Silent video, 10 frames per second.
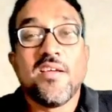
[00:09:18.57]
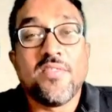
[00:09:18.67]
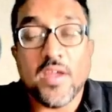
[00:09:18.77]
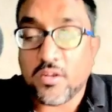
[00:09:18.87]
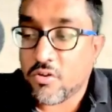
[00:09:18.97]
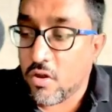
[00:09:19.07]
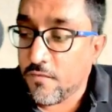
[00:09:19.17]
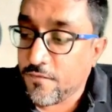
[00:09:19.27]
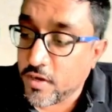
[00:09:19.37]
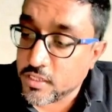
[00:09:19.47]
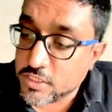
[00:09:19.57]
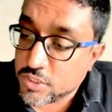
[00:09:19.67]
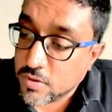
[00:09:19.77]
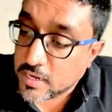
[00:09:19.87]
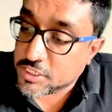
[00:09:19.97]
that confidence
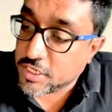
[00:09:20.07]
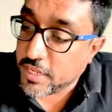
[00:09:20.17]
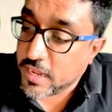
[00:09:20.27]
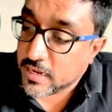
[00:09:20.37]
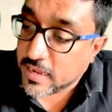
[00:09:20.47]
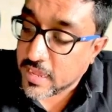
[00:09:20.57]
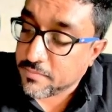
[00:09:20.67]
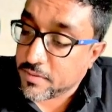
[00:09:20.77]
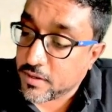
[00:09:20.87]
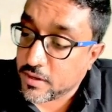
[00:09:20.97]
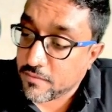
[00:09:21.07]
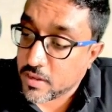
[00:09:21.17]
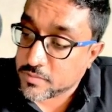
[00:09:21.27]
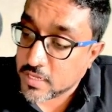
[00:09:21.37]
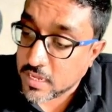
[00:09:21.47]
to actually attack
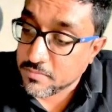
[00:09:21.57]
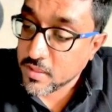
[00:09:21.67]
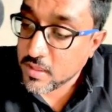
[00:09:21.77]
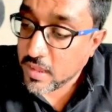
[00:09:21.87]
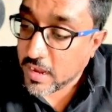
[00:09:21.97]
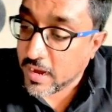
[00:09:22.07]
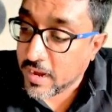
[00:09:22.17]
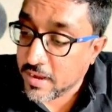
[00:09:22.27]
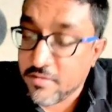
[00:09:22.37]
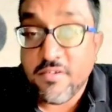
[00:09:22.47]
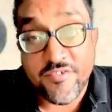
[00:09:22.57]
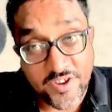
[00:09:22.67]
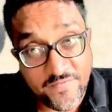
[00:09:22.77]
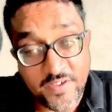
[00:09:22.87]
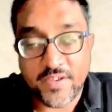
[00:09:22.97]
Nawab Sahib and
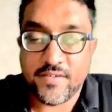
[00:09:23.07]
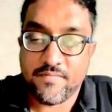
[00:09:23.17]
defeat